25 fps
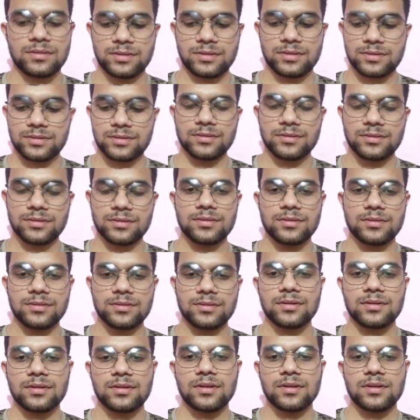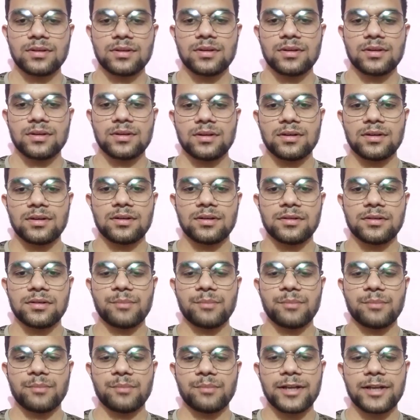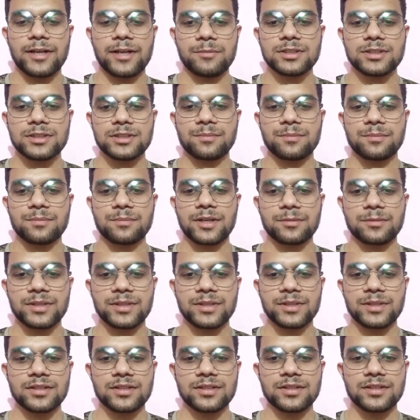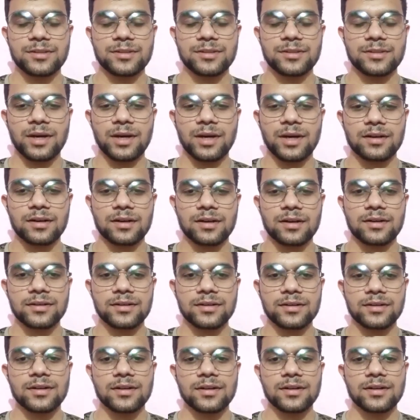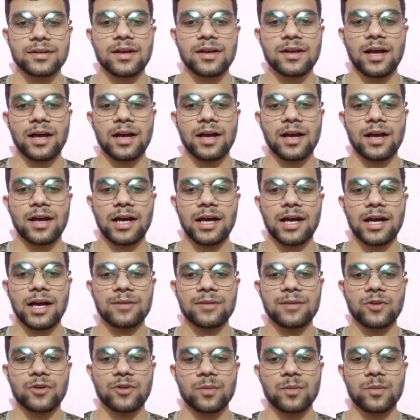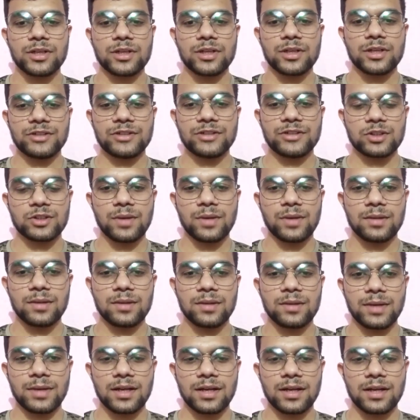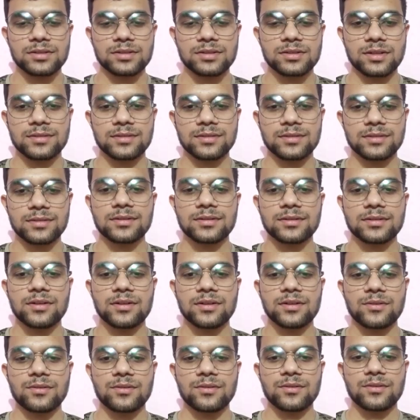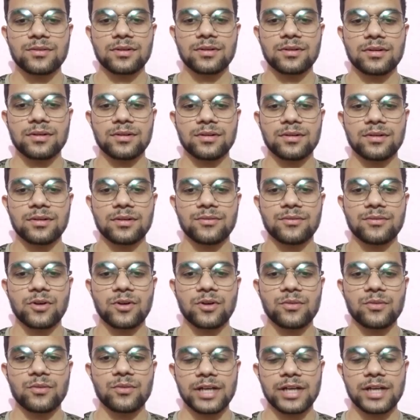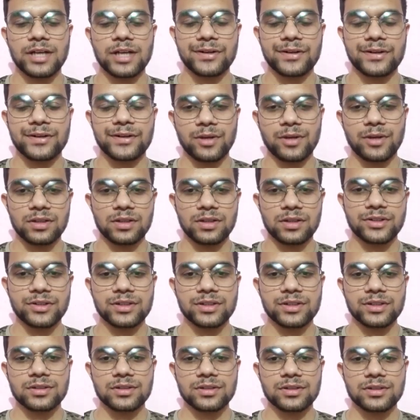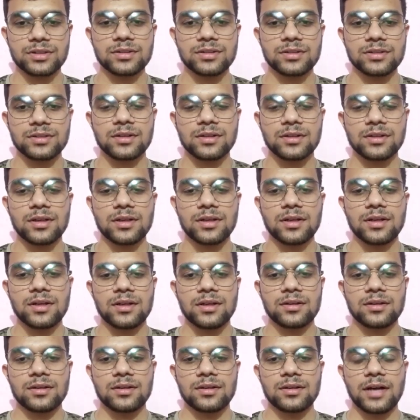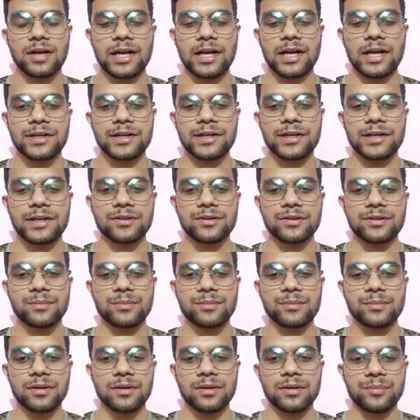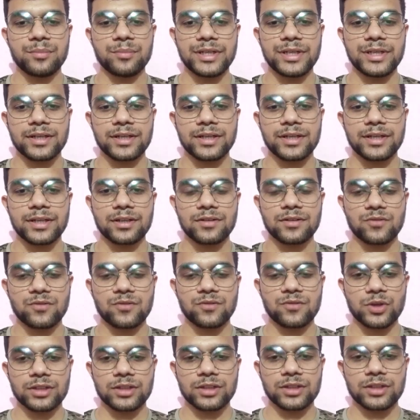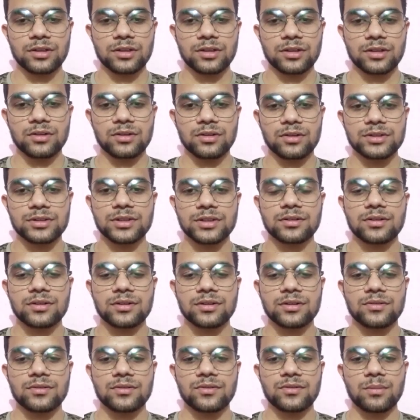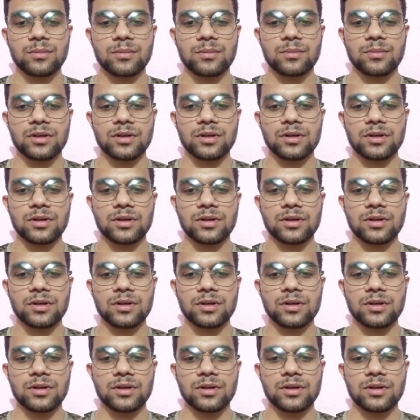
name is Sachin Mahangade. I am from Yavatmal, Maharashtra, and from which I have done my all education. I have done my B.Tech in food technology from Dr. Tanjavra Deshmukh Vidyapith, Akola.